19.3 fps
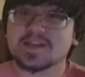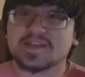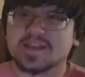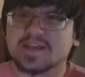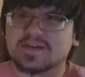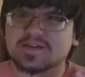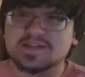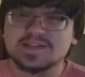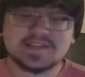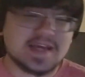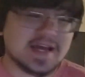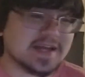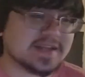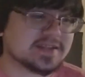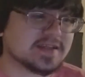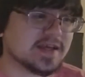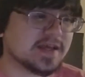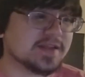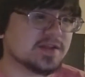there is
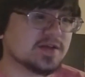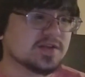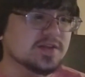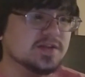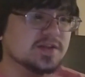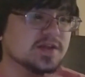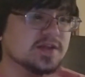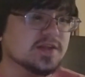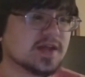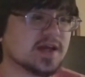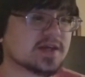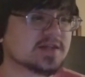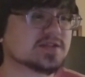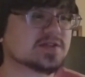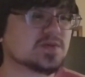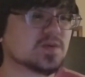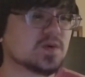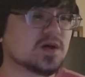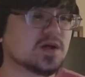that. And then the
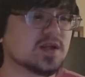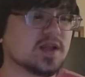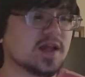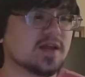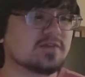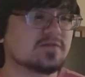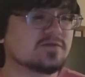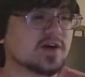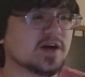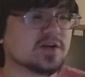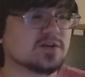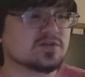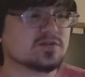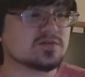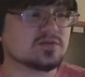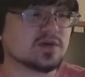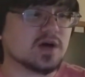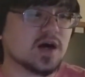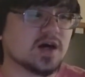next one and
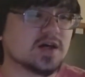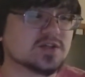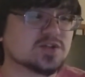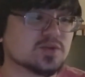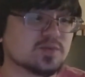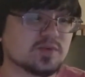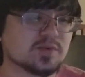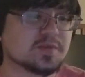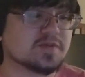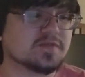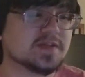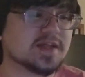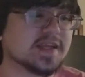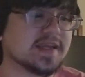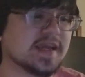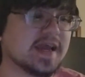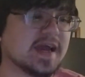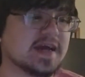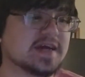final super move that
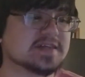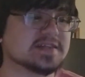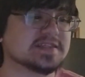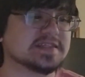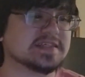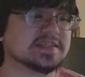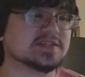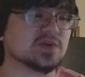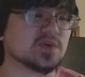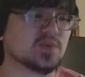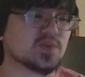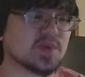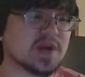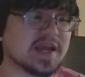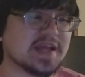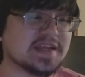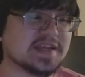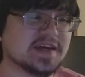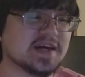he has is
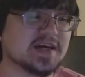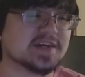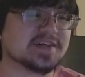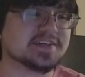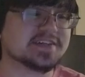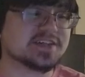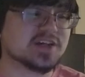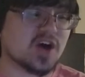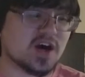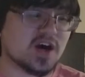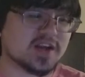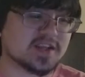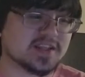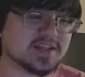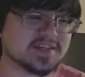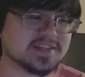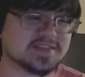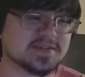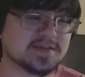Red
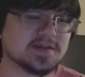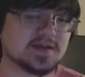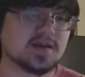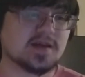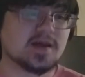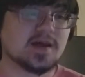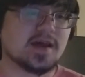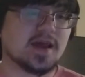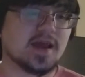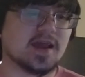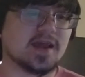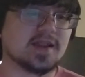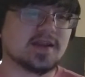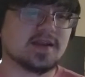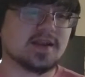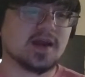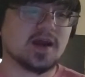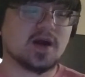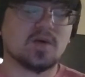Gauntlet.
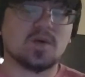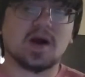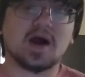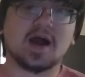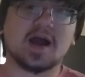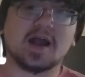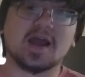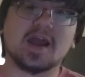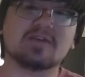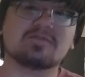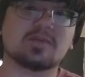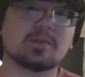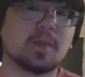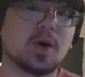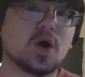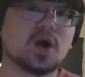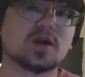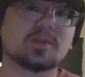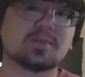And now I have a
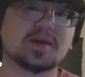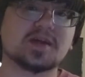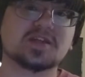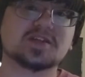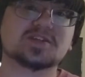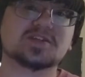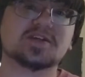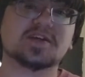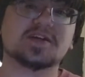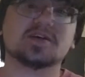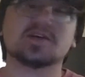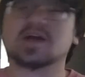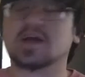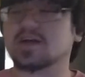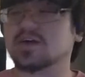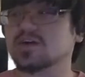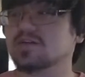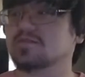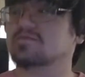manga picture here.
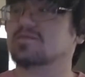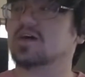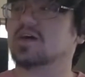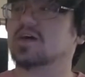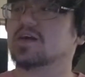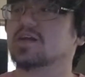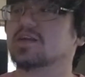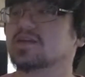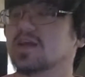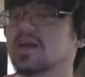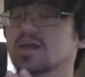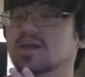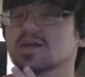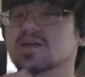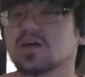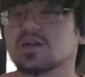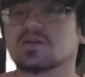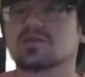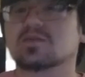I couldn't find a
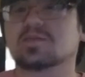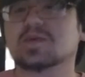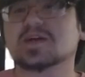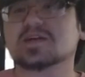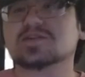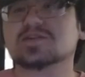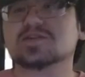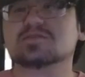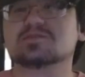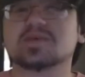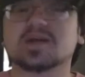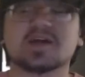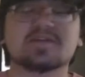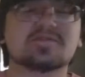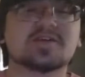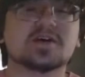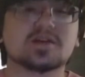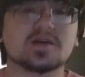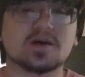colored picture, but I
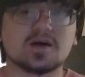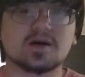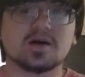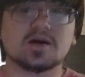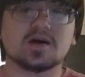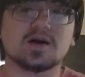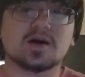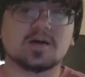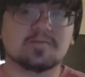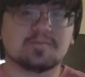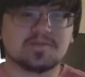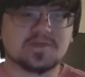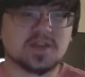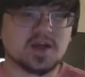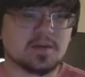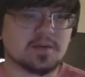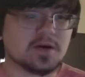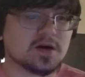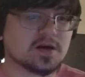found
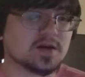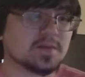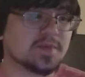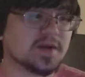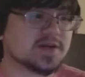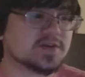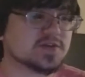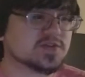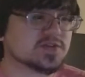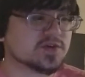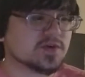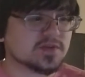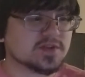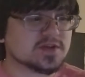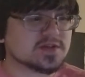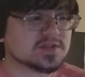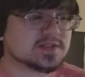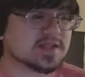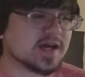the manga picture, so
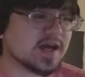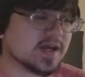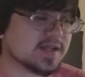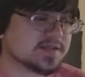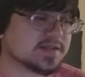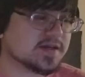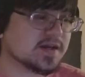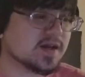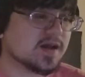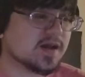there's that.